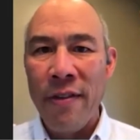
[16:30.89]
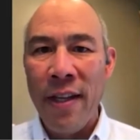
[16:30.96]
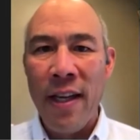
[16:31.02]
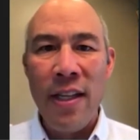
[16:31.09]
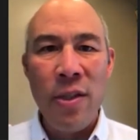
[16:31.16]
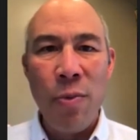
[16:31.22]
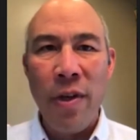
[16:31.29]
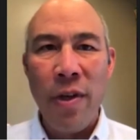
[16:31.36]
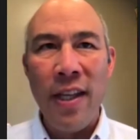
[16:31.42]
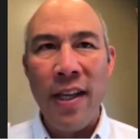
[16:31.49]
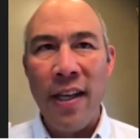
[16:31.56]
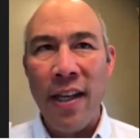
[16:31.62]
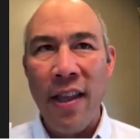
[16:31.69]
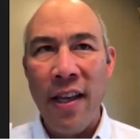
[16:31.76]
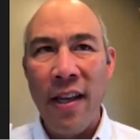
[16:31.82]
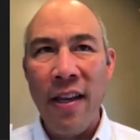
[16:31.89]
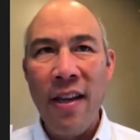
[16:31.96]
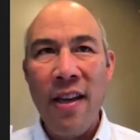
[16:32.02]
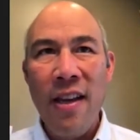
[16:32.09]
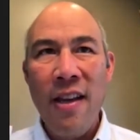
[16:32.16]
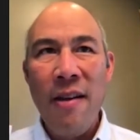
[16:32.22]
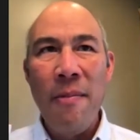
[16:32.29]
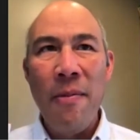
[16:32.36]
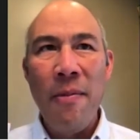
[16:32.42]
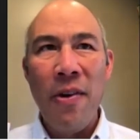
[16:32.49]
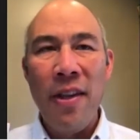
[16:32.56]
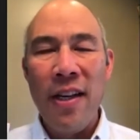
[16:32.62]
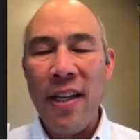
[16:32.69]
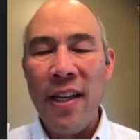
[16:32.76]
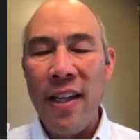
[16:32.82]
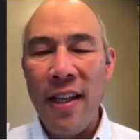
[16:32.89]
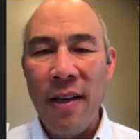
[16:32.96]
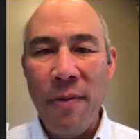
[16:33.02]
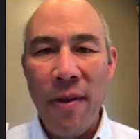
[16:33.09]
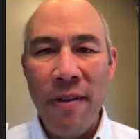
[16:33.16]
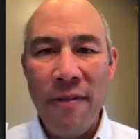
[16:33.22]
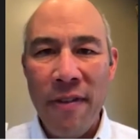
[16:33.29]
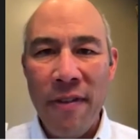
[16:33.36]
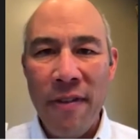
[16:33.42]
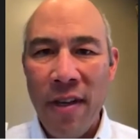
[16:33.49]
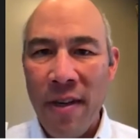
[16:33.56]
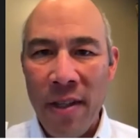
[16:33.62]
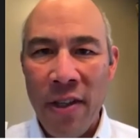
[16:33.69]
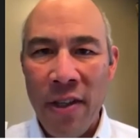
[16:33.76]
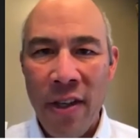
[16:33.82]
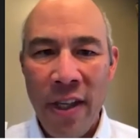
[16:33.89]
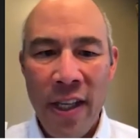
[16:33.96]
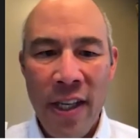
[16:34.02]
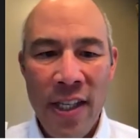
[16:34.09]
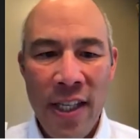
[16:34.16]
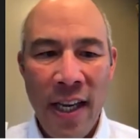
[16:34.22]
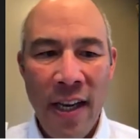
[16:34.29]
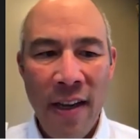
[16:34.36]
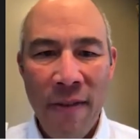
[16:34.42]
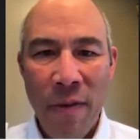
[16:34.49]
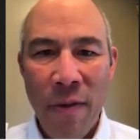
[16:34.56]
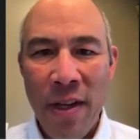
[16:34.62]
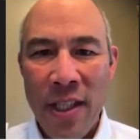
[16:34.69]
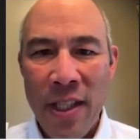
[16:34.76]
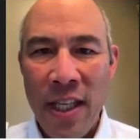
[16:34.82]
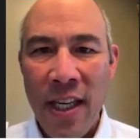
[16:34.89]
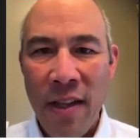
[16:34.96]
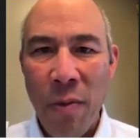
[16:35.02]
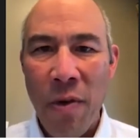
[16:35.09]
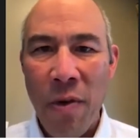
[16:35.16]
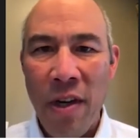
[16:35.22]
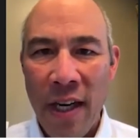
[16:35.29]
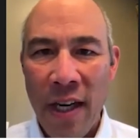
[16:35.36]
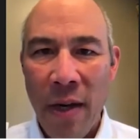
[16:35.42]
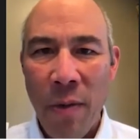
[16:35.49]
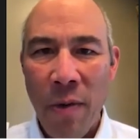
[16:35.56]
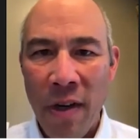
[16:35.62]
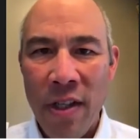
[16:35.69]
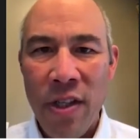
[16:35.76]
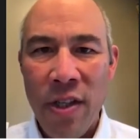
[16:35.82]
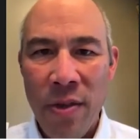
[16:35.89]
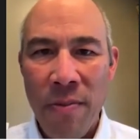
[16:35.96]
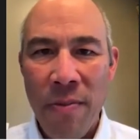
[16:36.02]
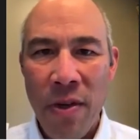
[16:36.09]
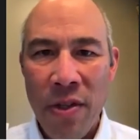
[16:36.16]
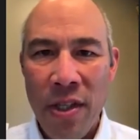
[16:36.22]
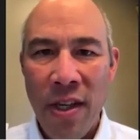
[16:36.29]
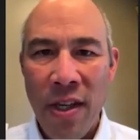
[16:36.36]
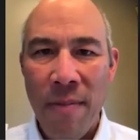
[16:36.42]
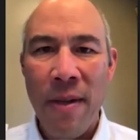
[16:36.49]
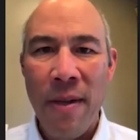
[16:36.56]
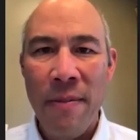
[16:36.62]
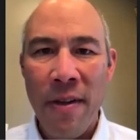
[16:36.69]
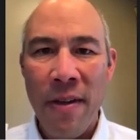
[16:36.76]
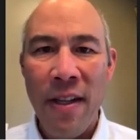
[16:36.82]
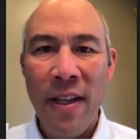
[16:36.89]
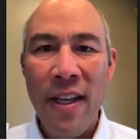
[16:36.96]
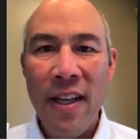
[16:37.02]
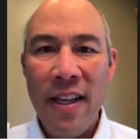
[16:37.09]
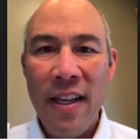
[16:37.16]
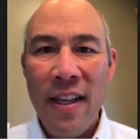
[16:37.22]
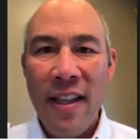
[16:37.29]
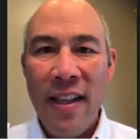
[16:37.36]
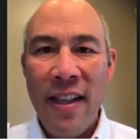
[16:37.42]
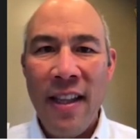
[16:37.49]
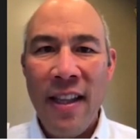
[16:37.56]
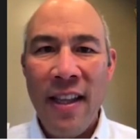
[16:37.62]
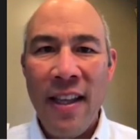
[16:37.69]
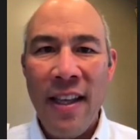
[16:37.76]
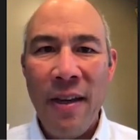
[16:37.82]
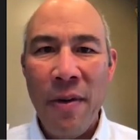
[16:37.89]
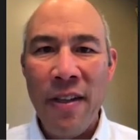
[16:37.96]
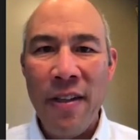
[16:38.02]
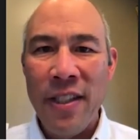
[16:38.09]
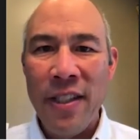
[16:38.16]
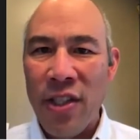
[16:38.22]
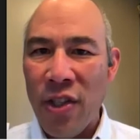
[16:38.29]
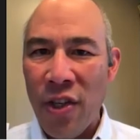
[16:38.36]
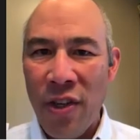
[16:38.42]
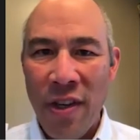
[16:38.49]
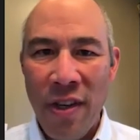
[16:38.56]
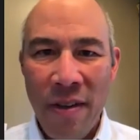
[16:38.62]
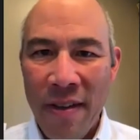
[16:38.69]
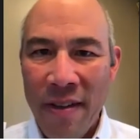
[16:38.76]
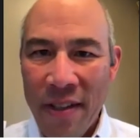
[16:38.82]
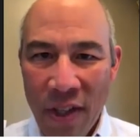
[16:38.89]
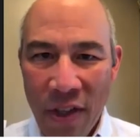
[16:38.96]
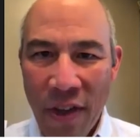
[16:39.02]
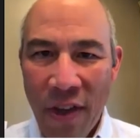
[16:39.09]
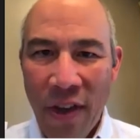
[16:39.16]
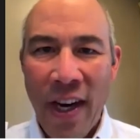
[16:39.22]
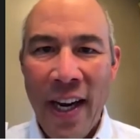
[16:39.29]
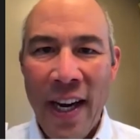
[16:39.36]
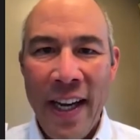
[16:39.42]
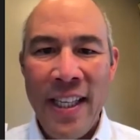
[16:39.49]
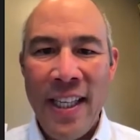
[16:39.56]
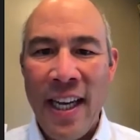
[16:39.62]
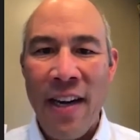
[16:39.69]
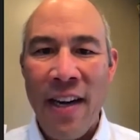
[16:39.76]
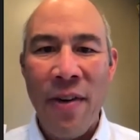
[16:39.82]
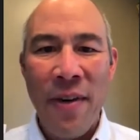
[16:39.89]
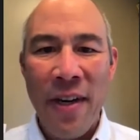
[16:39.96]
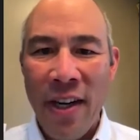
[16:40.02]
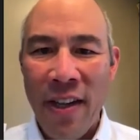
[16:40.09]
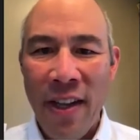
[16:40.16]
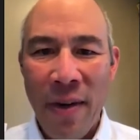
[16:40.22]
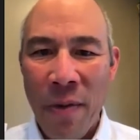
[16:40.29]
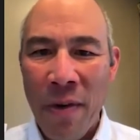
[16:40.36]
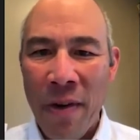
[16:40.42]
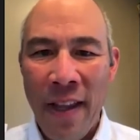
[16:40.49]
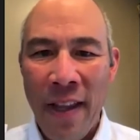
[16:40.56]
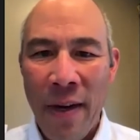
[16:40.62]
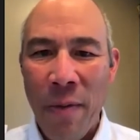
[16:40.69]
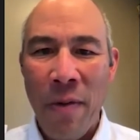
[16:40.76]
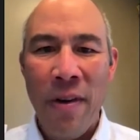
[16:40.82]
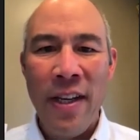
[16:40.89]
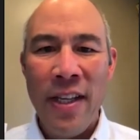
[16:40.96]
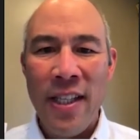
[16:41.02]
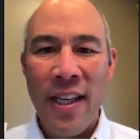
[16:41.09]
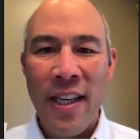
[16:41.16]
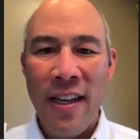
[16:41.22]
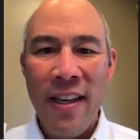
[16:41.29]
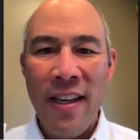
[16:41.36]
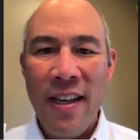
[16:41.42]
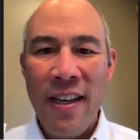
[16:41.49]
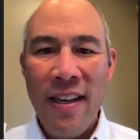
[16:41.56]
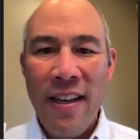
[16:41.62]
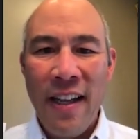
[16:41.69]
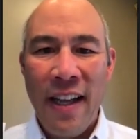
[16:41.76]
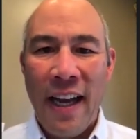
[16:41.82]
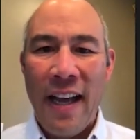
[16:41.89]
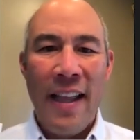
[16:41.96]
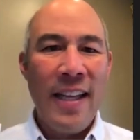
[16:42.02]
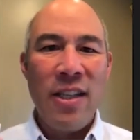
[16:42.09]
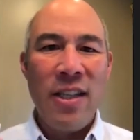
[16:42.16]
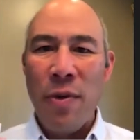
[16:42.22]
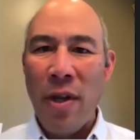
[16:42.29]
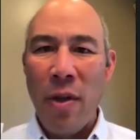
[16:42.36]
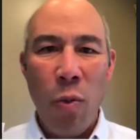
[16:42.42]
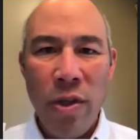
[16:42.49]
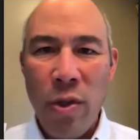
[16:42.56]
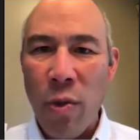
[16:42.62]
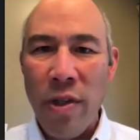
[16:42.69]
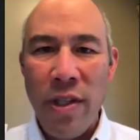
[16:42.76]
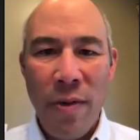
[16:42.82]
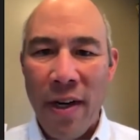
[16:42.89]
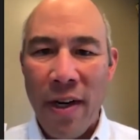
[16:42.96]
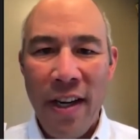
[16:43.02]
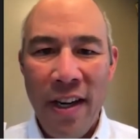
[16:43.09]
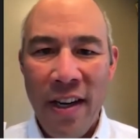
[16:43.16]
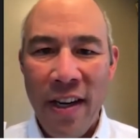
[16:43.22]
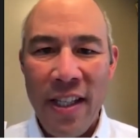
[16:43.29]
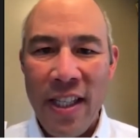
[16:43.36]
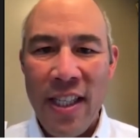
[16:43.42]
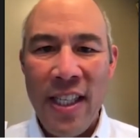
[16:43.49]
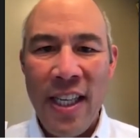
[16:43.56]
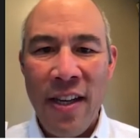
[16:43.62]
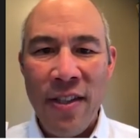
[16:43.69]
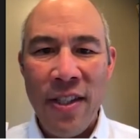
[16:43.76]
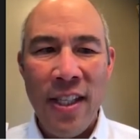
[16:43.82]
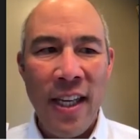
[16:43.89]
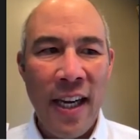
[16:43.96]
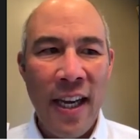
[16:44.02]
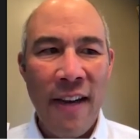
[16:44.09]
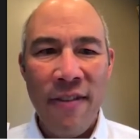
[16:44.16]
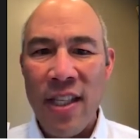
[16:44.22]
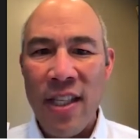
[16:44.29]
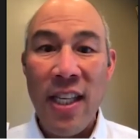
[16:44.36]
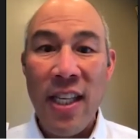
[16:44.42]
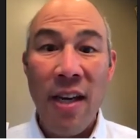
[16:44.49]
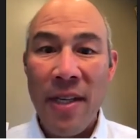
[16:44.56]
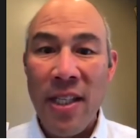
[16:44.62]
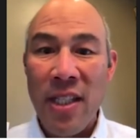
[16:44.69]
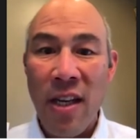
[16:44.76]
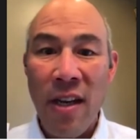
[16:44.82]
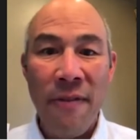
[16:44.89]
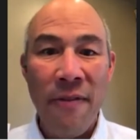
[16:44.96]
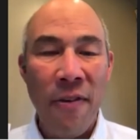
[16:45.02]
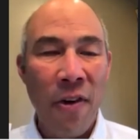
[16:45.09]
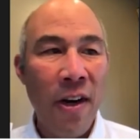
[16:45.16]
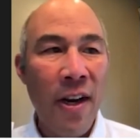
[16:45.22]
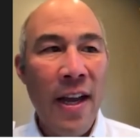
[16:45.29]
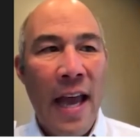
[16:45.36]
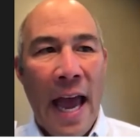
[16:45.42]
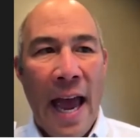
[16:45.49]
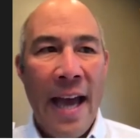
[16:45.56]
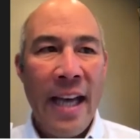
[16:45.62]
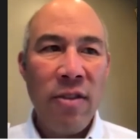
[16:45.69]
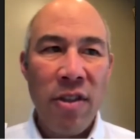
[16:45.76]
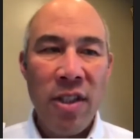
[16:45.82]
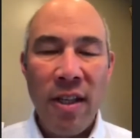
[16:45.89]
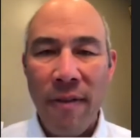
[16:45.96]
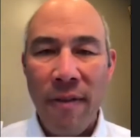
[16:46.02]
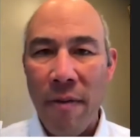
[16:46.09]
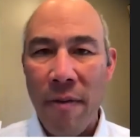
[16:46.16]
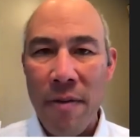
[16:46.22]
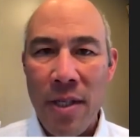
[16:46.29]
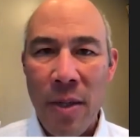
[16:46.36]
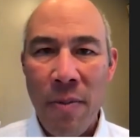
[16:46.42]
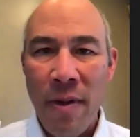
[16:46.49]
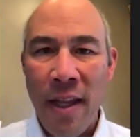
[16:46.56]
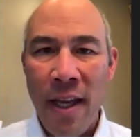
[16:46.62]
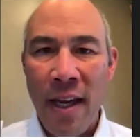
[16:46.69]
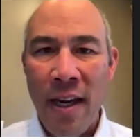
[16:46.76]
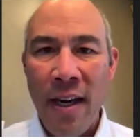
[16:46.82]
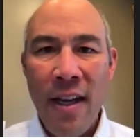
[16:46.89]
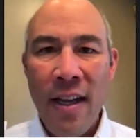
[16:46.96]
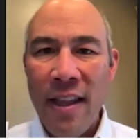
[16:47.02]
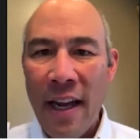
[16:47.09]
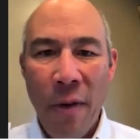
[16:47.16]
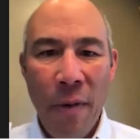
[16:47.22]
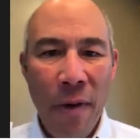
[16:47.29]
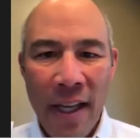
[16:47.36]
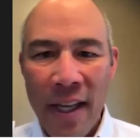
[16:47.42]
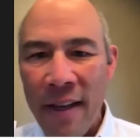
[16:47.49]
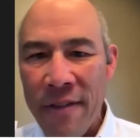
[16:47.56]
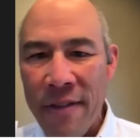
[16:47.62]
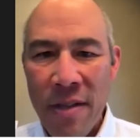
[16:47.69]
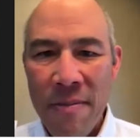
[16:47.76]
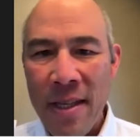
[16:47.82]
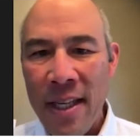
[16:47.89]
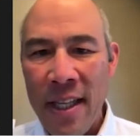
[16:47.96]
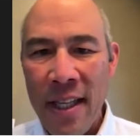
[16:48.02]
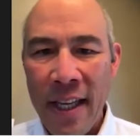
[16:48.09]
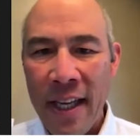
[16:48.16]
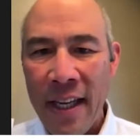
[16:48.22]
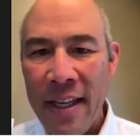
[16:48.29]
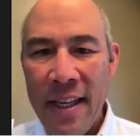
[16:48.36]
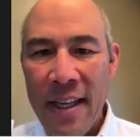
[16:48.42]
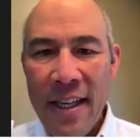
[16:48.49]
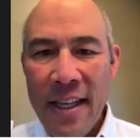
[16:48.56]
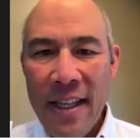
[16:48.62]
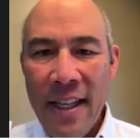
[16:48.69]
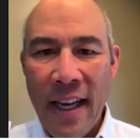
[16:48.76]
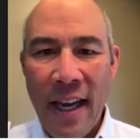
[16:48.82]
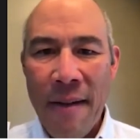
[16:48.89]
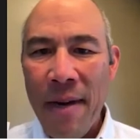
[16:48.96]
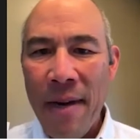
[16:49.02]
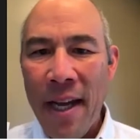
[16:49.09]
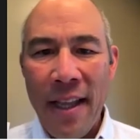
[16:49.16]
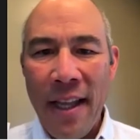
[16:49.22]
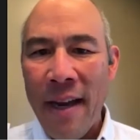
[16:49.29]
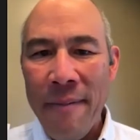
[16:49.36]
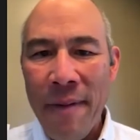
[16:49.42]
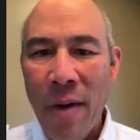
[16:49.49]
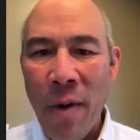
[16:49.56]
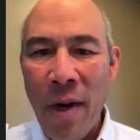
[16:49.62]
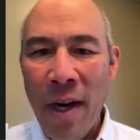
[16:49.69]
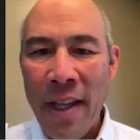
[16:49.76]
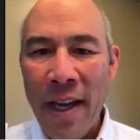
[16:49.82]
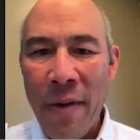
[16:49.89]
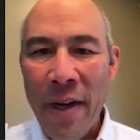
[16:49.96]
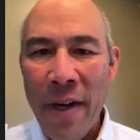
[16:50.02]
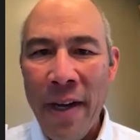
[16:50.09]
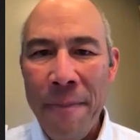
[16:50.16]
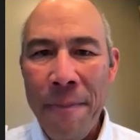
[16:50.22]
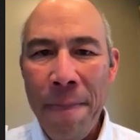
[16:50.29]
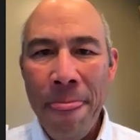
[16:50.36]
That is one thing I think more than anything we've come to learn, is that if we say the word network to most young people, they will just turn their eye and say, I don't want to hear that word. That word is like it's one of the worst words I want to hear, because it sounds like I have to sell myself or ask for something from someone that they don't want to give to me. Like I'm not wired that way.